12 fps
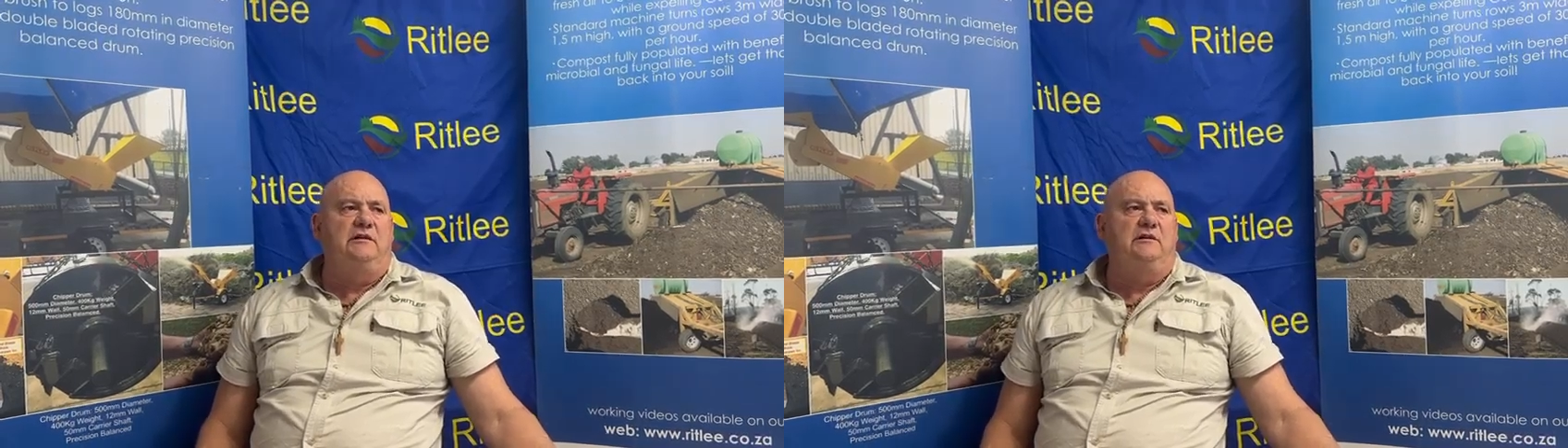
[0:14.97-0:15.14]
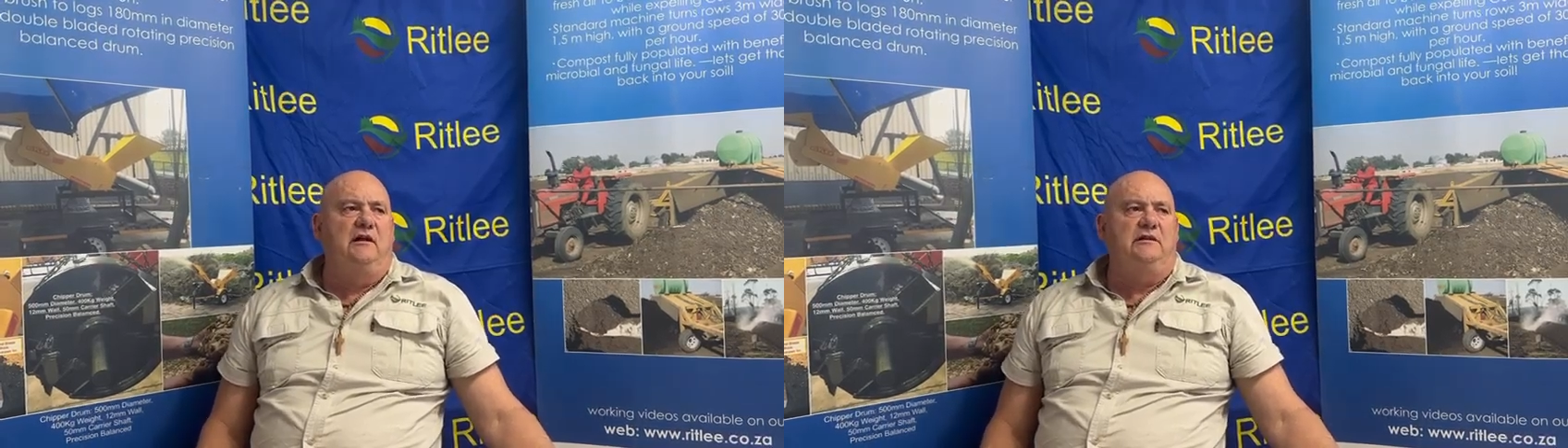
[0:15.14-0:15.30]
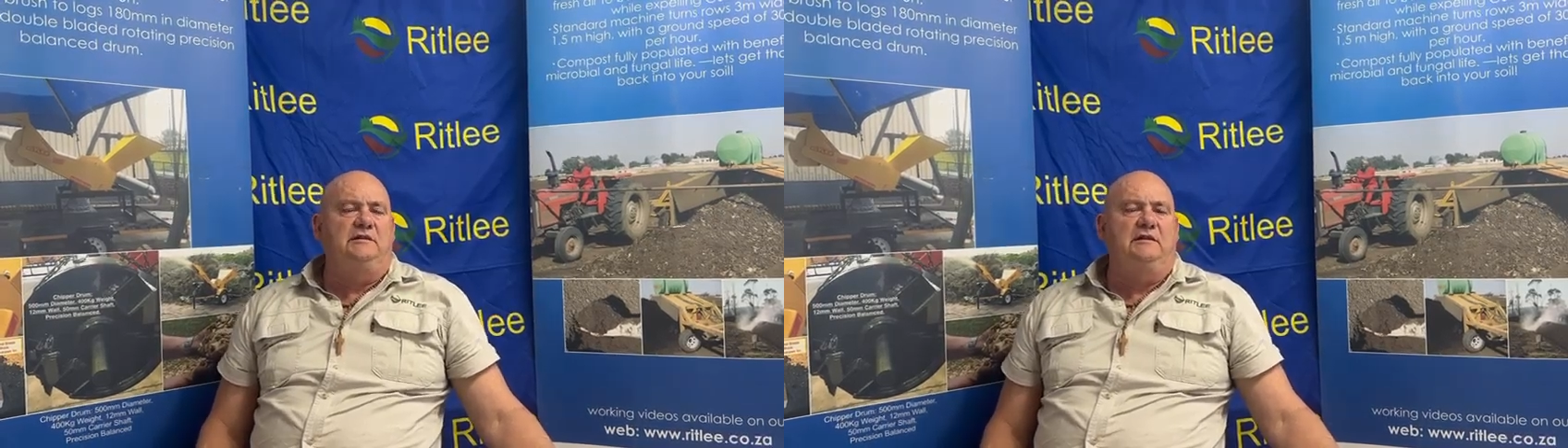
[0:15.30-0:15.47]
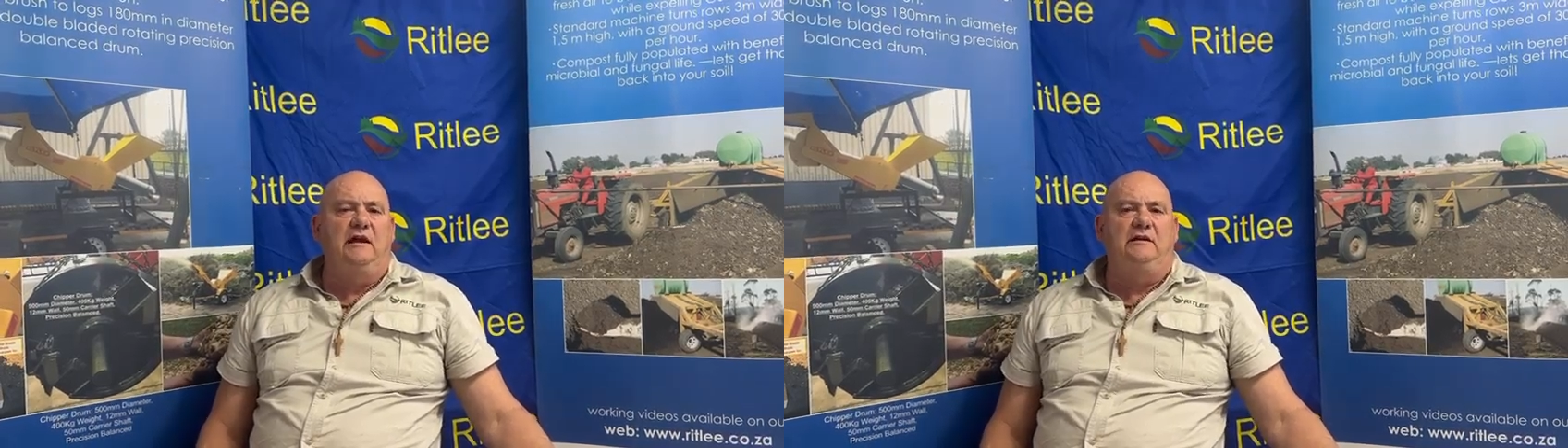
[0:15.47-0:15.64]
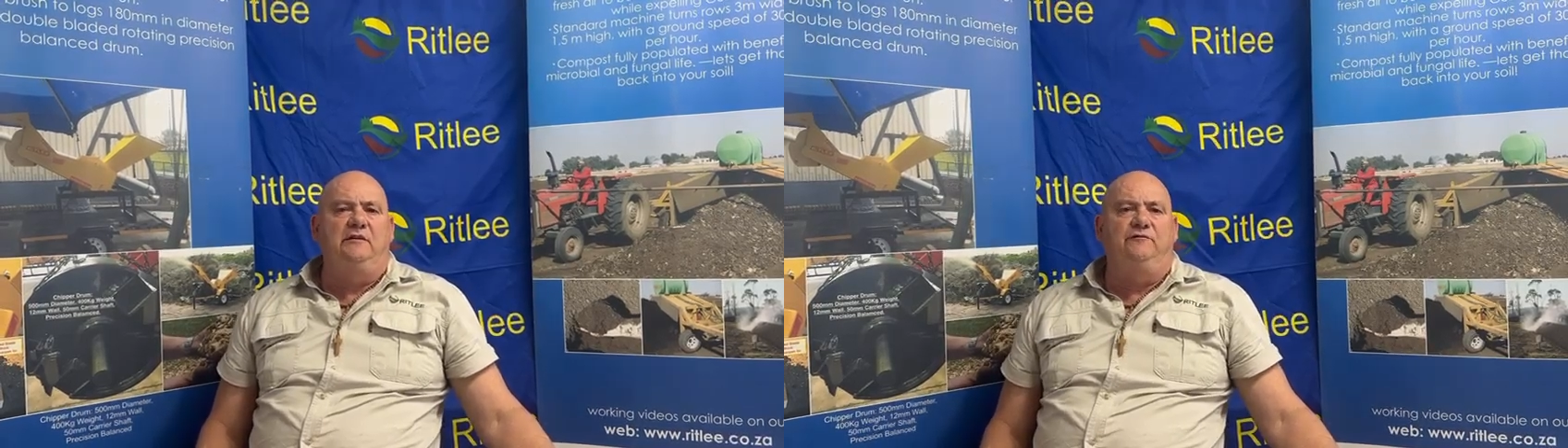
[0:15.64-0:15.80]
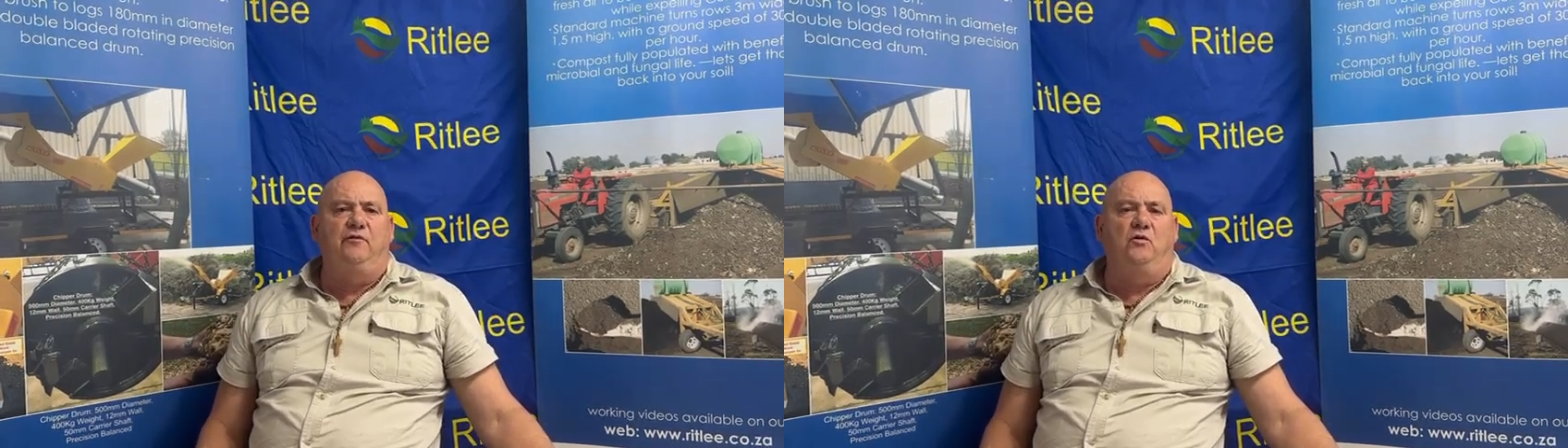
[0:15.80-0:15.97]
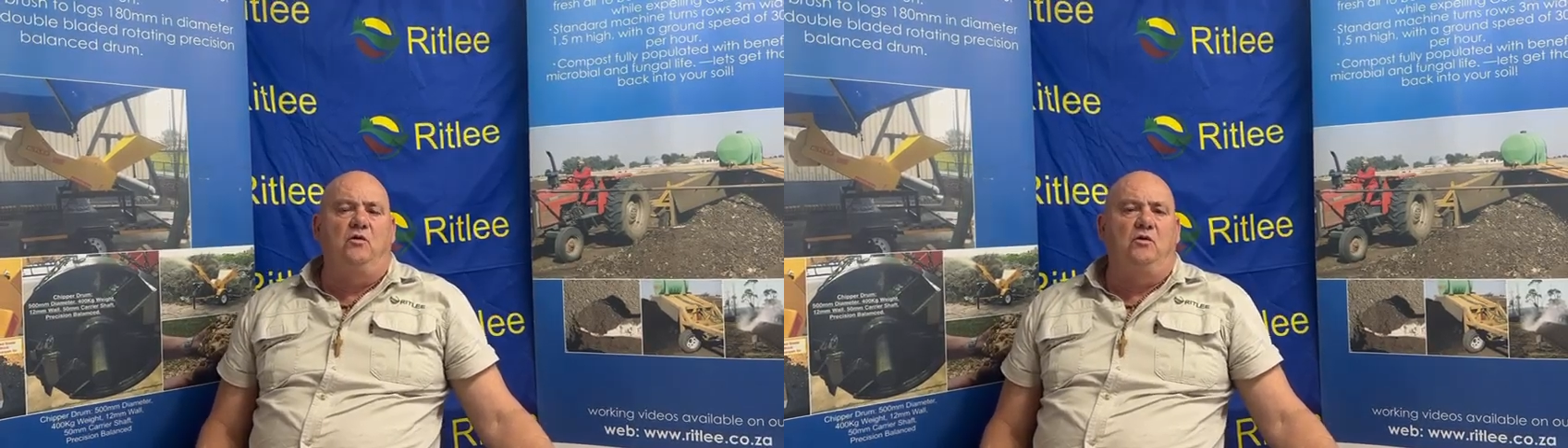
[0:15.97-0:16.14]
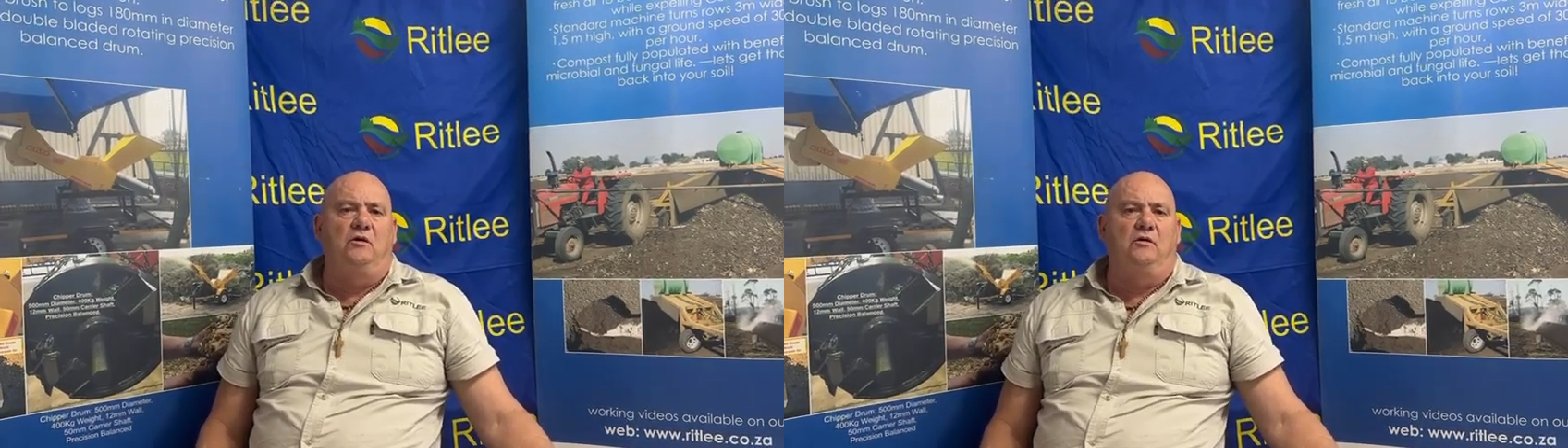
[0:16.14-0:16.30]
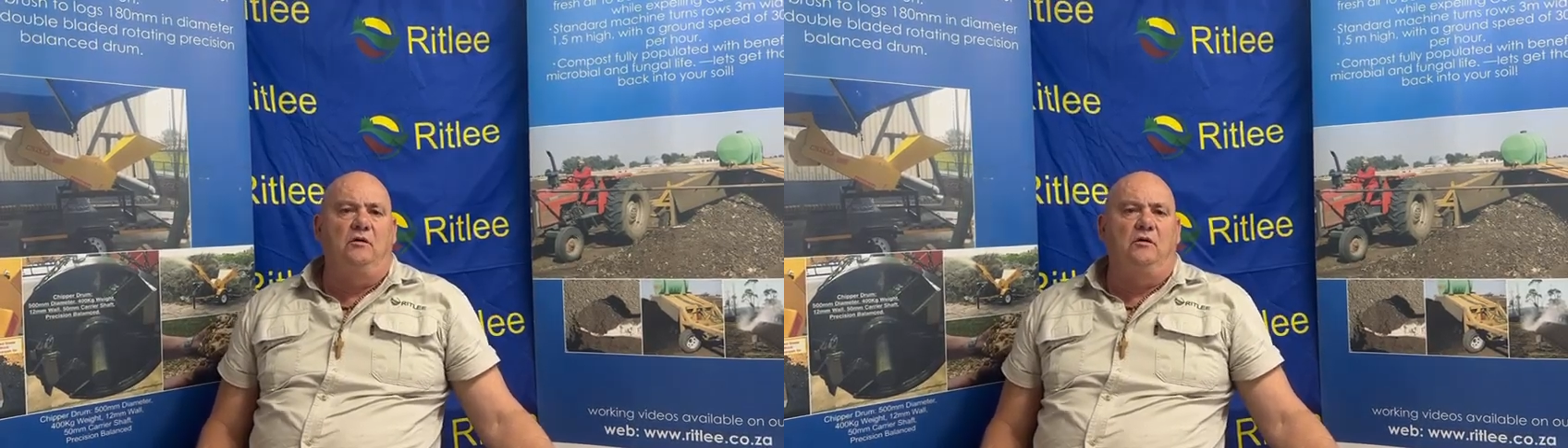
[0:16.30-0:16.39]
in 1984